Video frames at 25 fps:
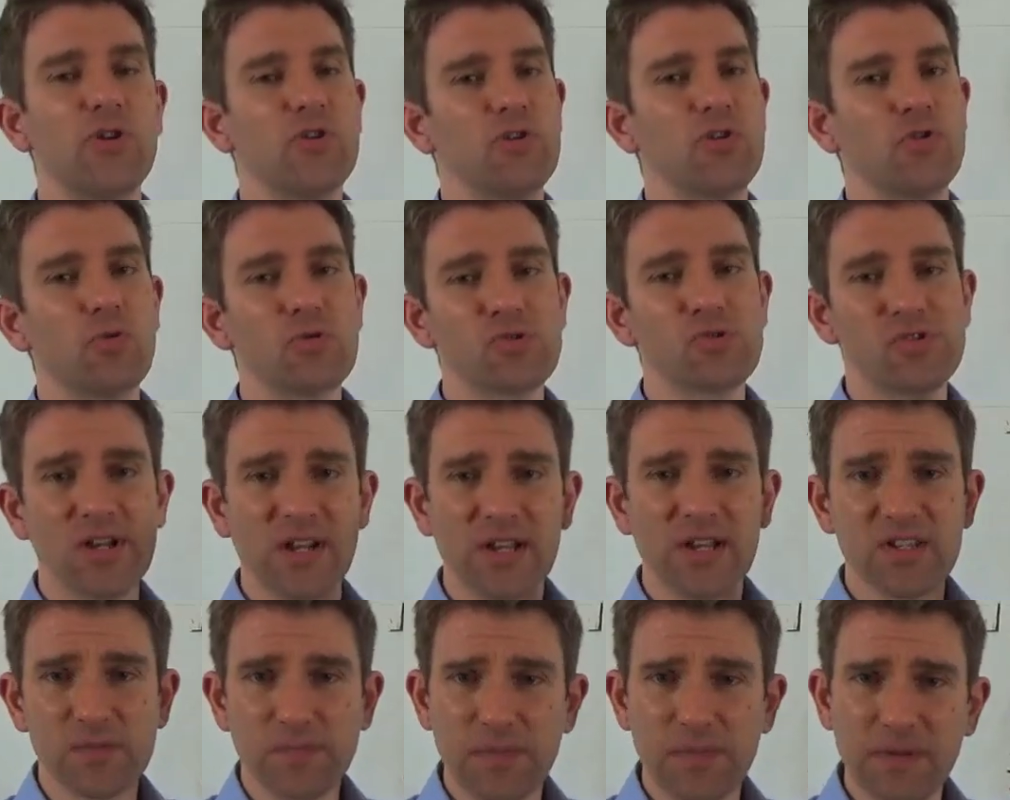Short
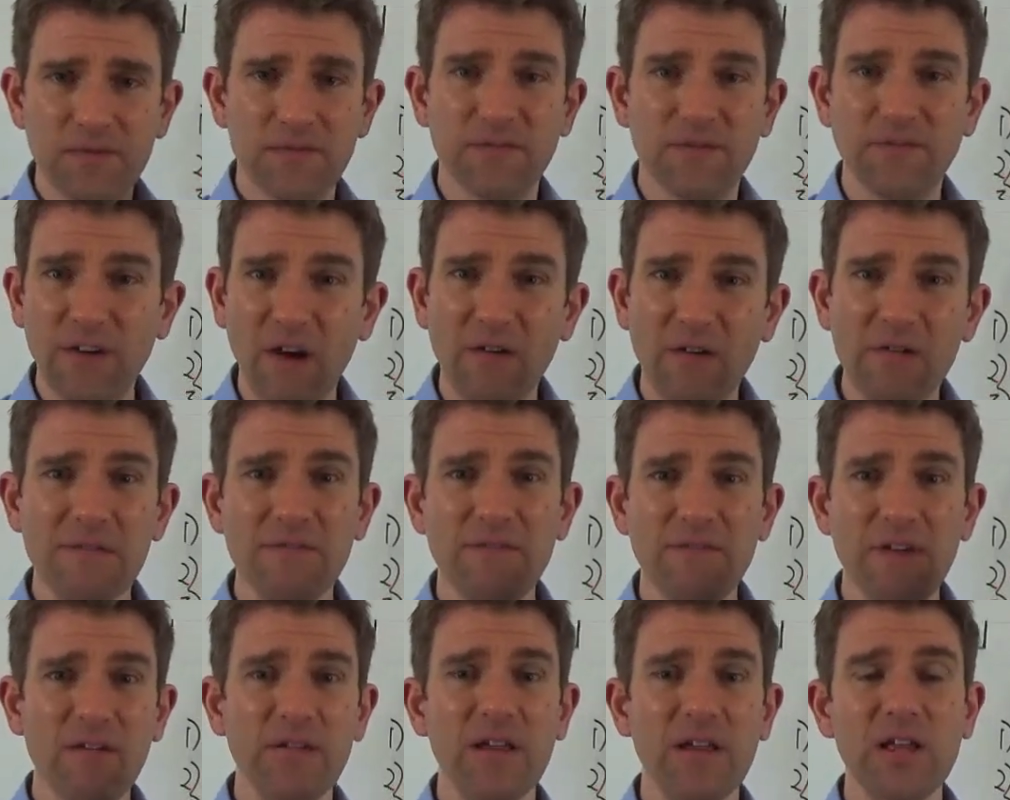sellers have been very,
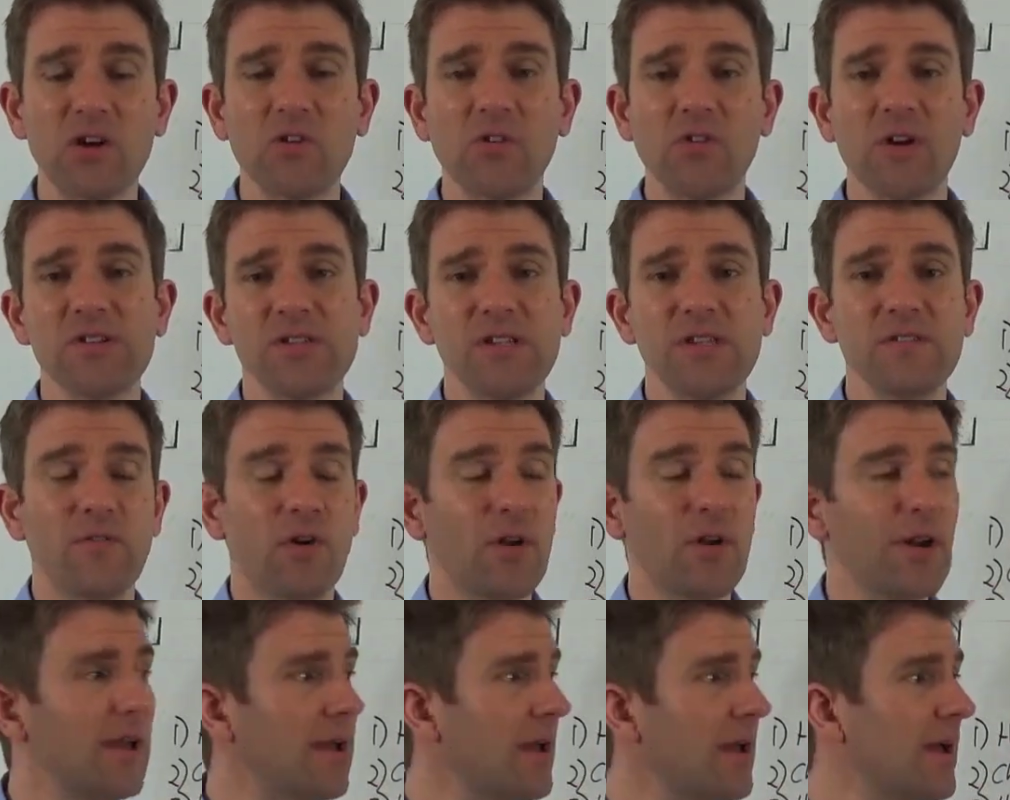very aggressive
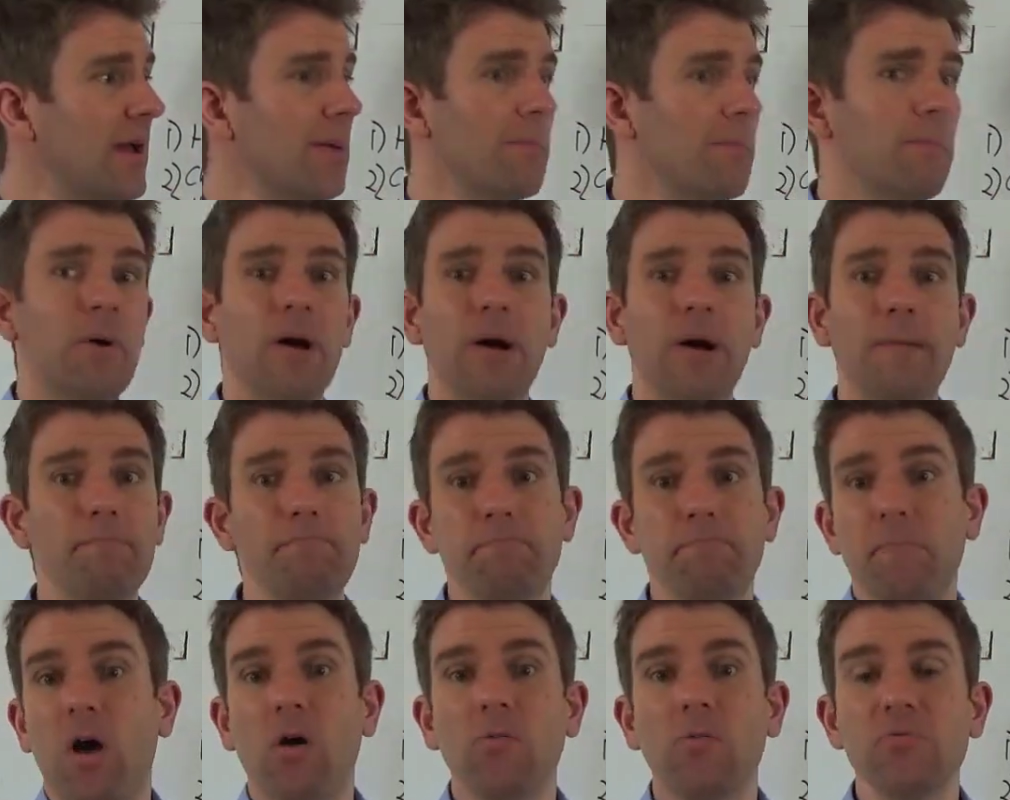on it, but
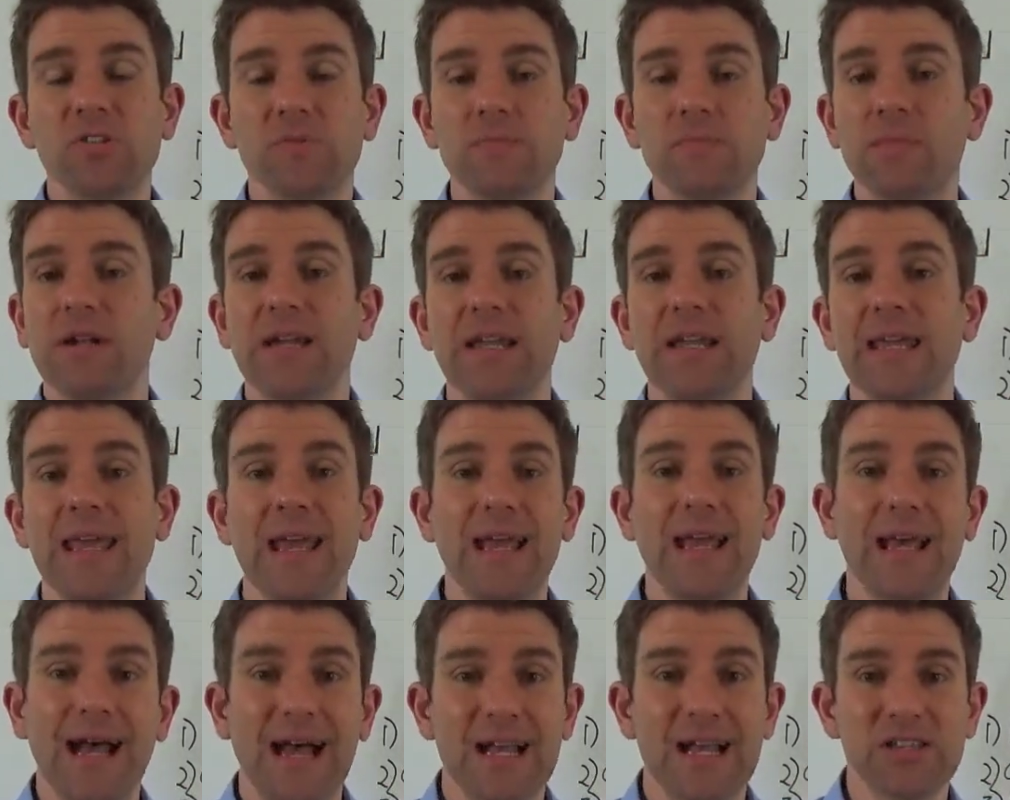ultimately
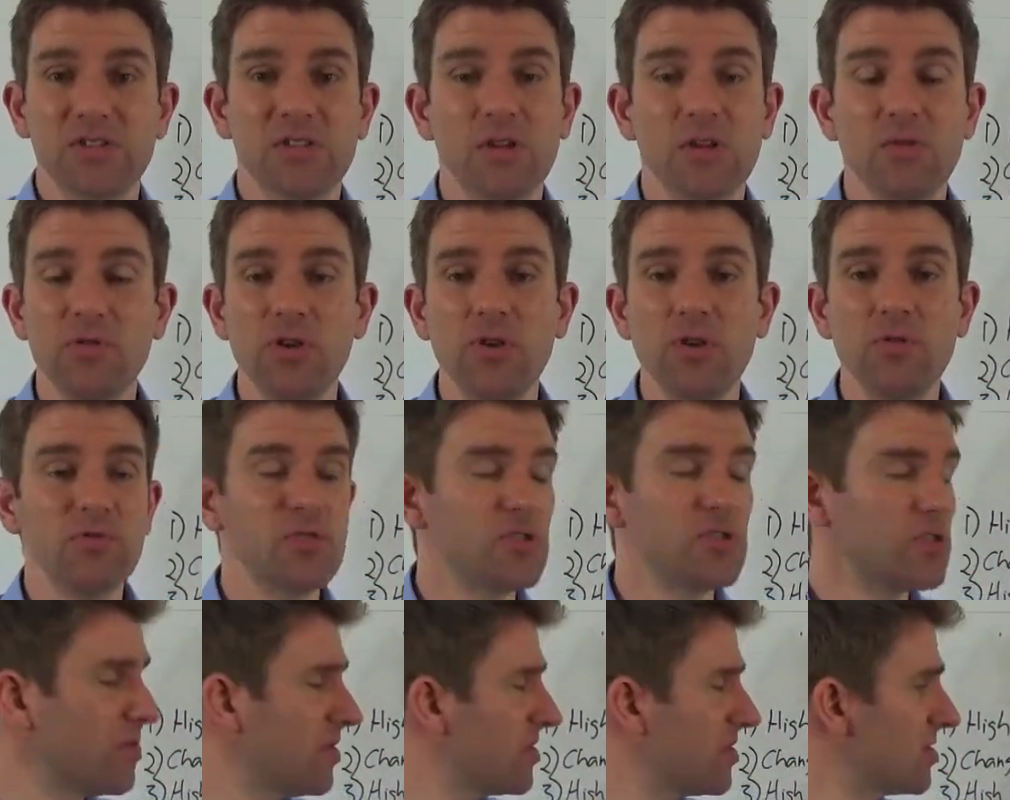it has no
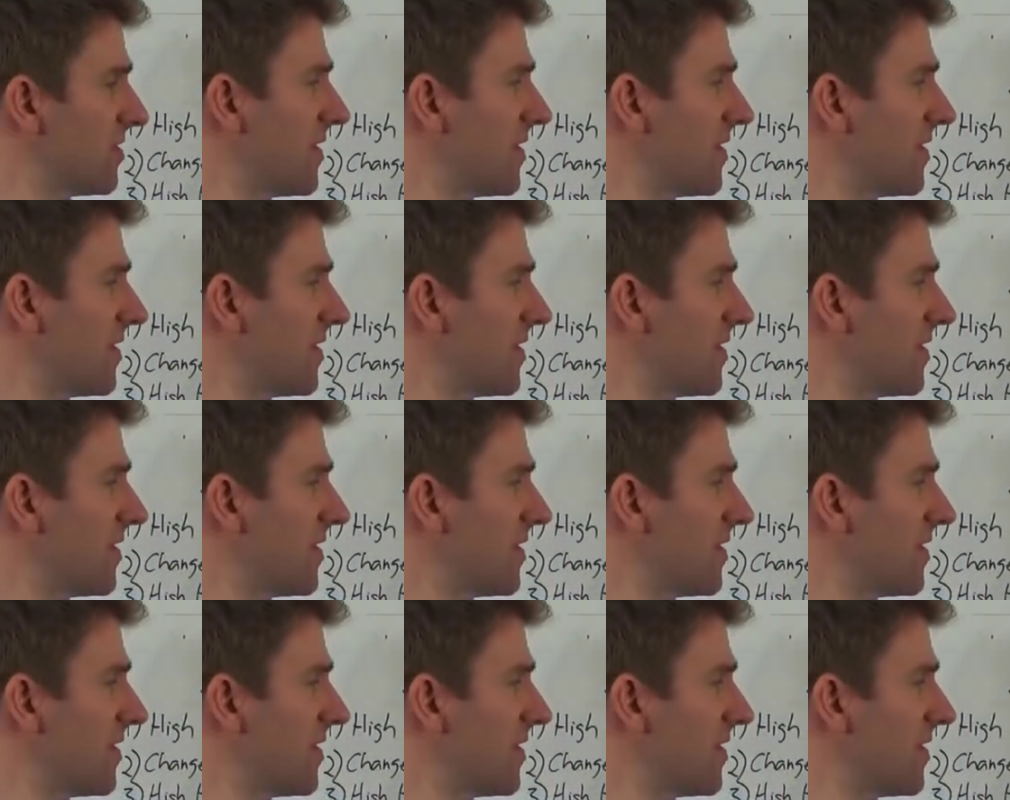use to it.